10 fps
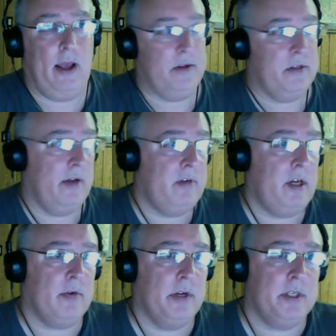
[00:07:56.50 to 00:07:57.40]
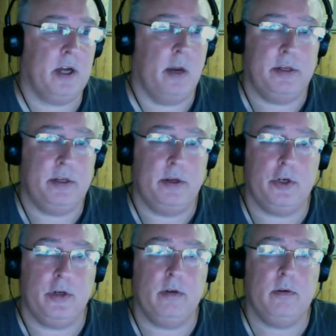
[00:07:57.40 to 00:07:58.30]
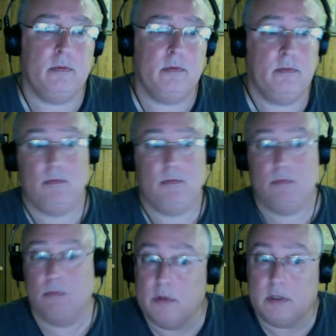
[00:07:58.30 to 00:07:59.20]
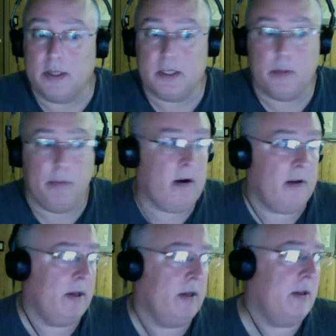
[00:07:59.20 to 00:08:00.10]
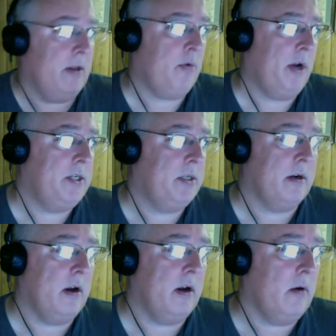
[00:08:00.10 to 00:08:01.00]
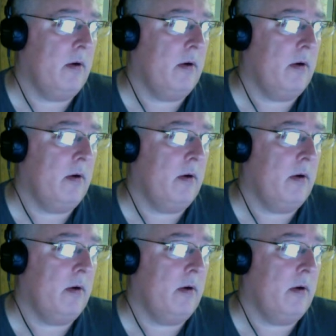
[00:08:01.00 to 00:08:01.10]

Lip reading: they have decreased competition, it's less competitive. Prices are going to go up,